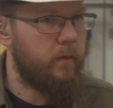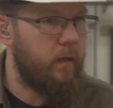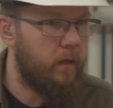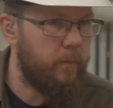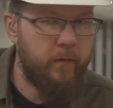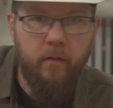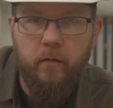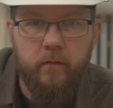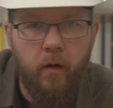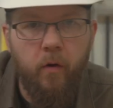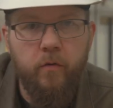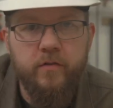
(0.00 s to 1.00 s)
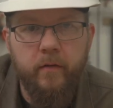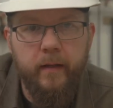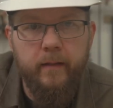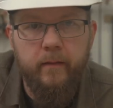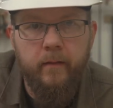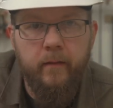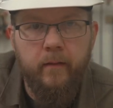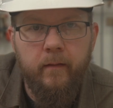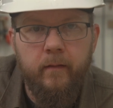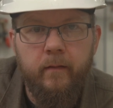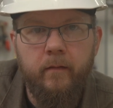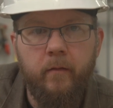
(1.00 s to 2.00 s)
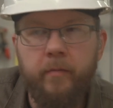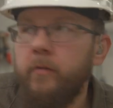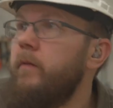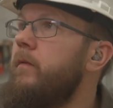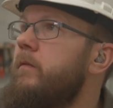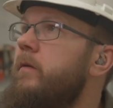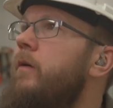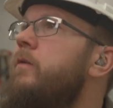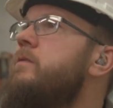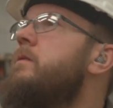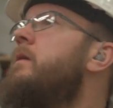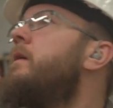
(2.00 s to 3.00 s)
cutting up their little toes, right? Their puny little toes.